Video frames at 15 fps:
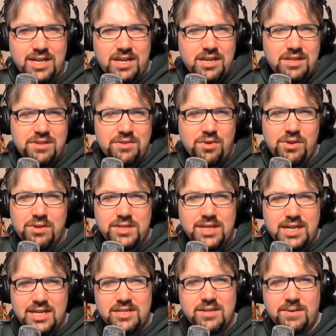I think you can throw those
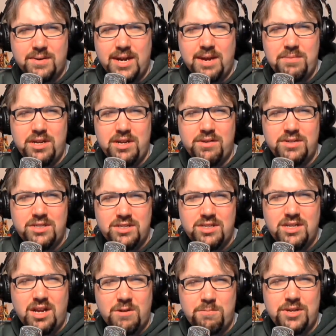at Instagram. It's
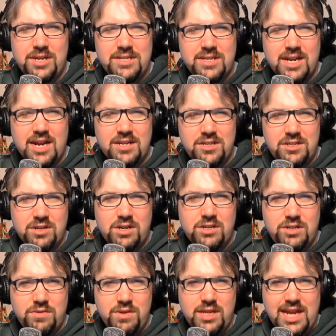just another place to kind of
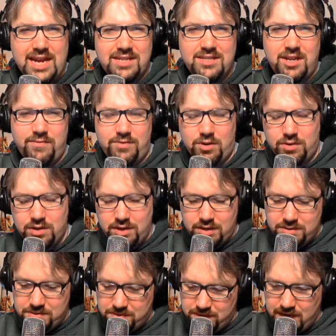start doing that instead of going to
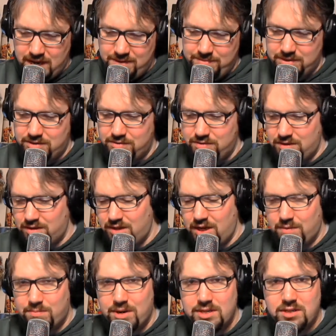Instagram and doing,
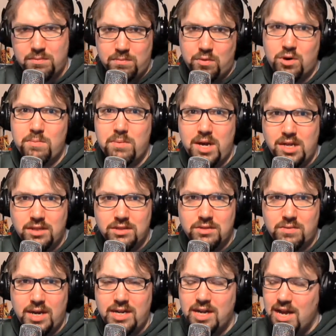pressing more
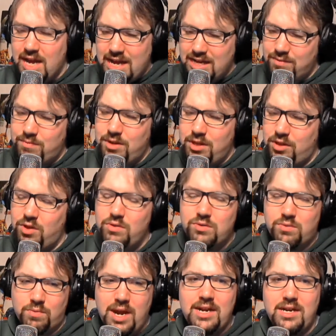buttons, right? It
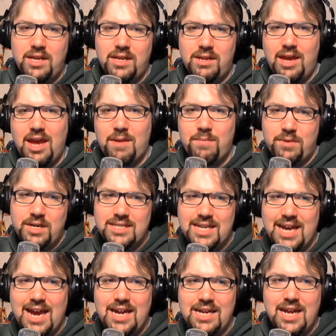loads right into the camera.
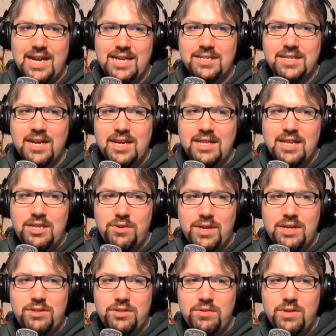It's kind of nice that you
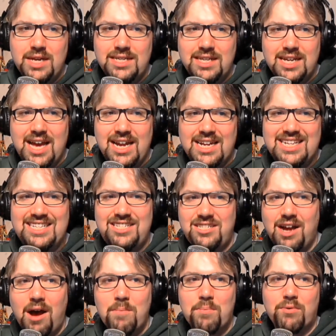get to kind of
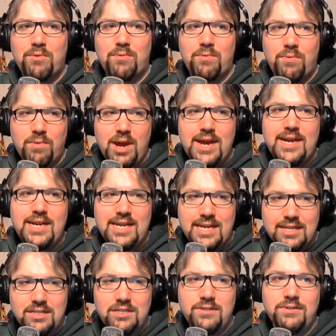dump right
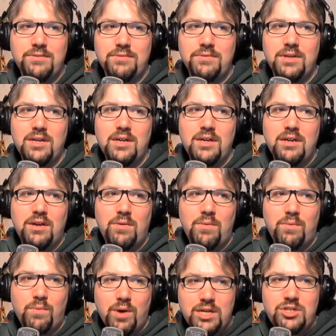into
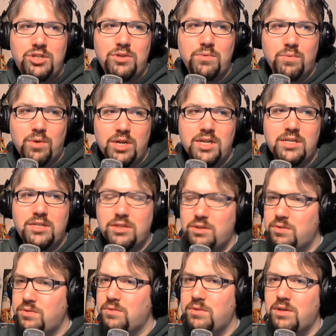what you want to
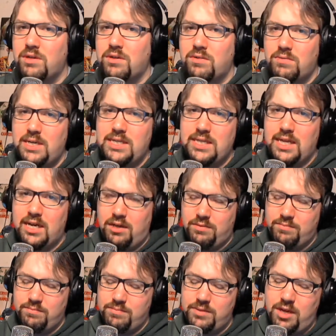do right there.
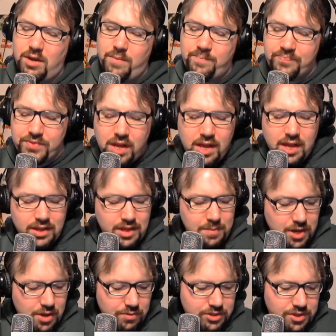So
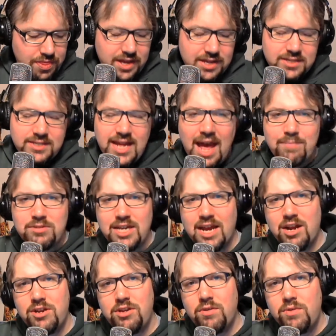let me know what you think of
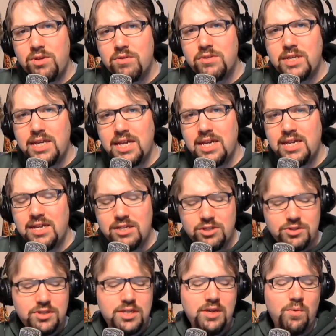Snapchat. Are you using it in
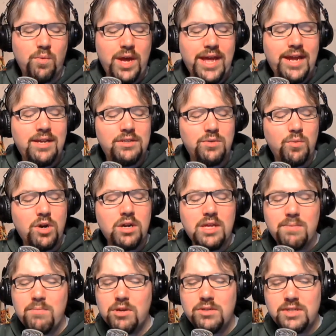interesting ways? What are
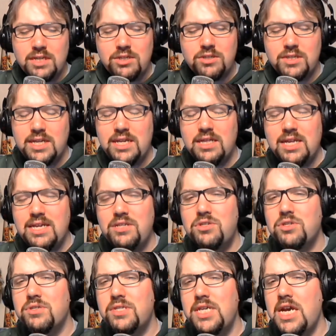the most interesting
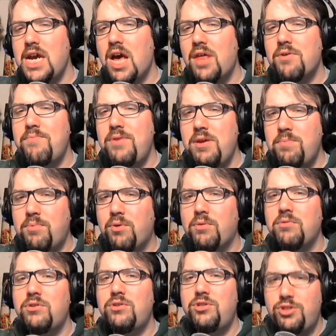things you're seeing other
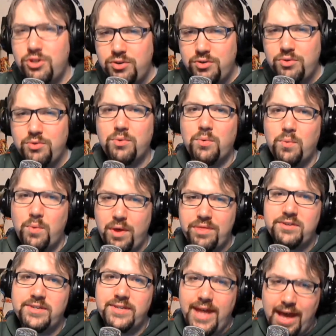people do
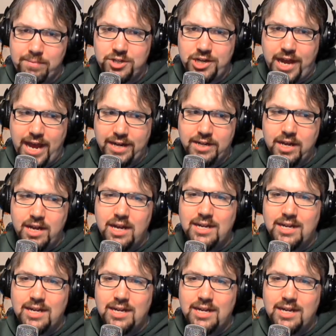with Snapchat?